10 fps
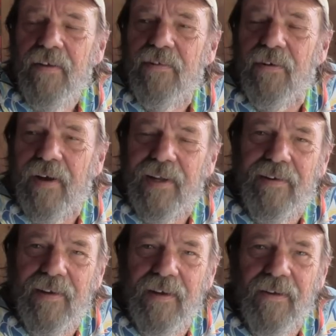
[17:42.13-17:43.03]
So
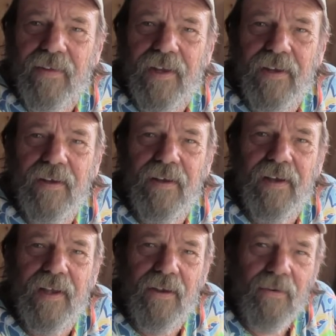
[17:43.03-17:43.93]
ideally,
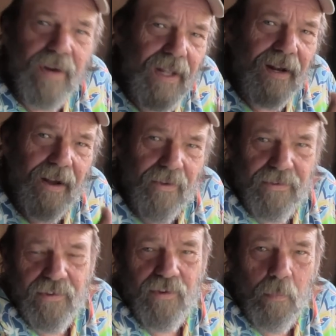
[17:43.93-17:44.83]
a
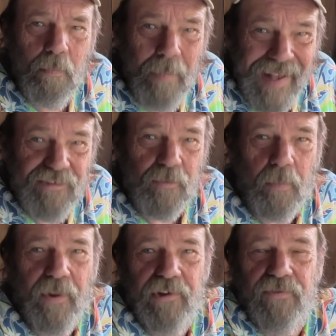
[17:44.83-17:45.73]
greenhouse is the best
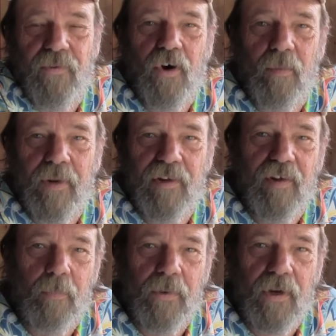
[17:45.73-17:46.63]
place for them in a
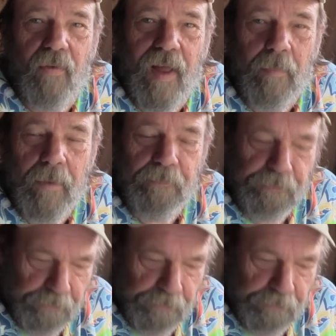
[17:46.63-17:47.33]
temperate climate.